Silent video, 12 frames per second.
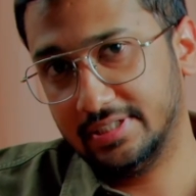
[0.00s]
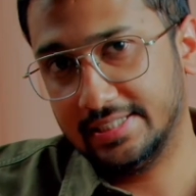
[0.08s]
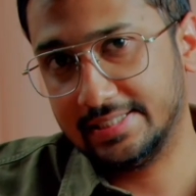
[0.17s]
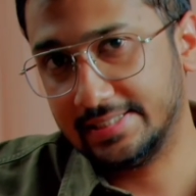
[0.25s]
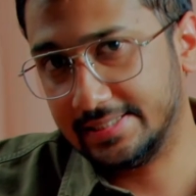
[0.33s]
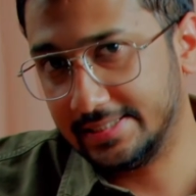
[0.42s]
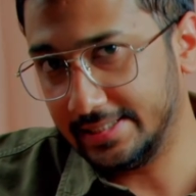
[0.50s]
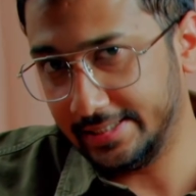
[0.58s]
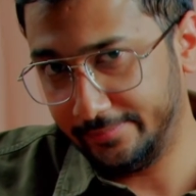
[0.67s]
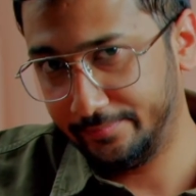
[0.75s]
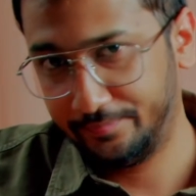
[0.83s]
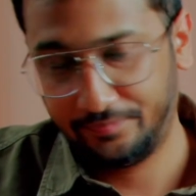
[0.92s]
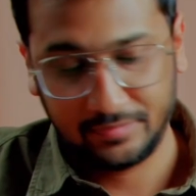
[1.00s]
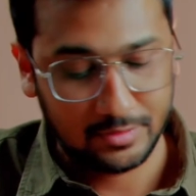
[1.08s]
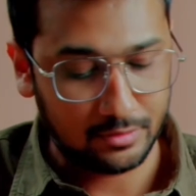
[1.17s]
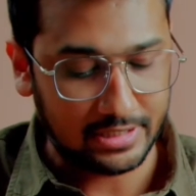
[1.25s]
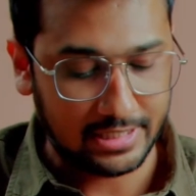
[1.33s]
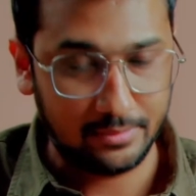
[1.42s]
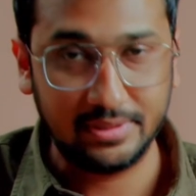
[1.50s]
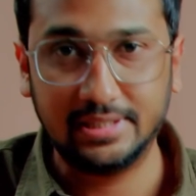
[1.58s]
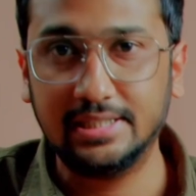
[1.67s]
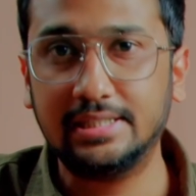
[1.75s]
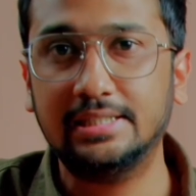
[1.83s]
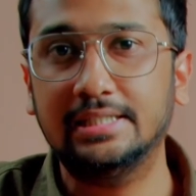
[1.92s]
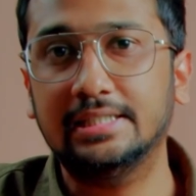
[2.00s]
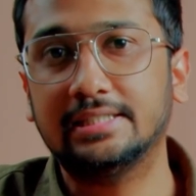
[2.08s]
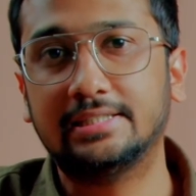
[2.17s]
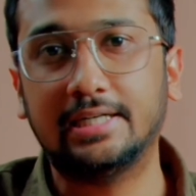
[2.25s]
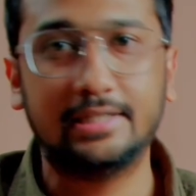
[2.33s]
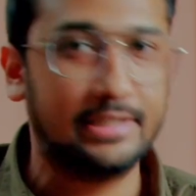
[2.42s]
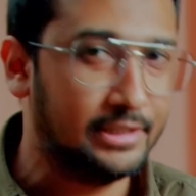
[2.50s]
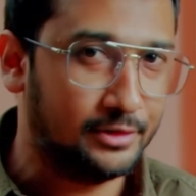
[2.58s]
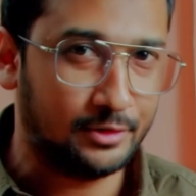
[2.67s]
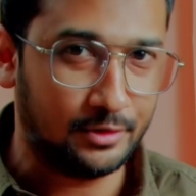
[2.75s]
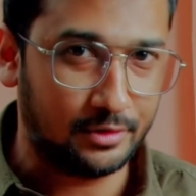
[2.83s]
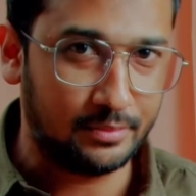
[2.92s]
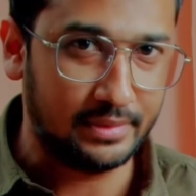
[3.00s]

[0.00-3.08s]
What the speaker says: C. So that will be the 13th note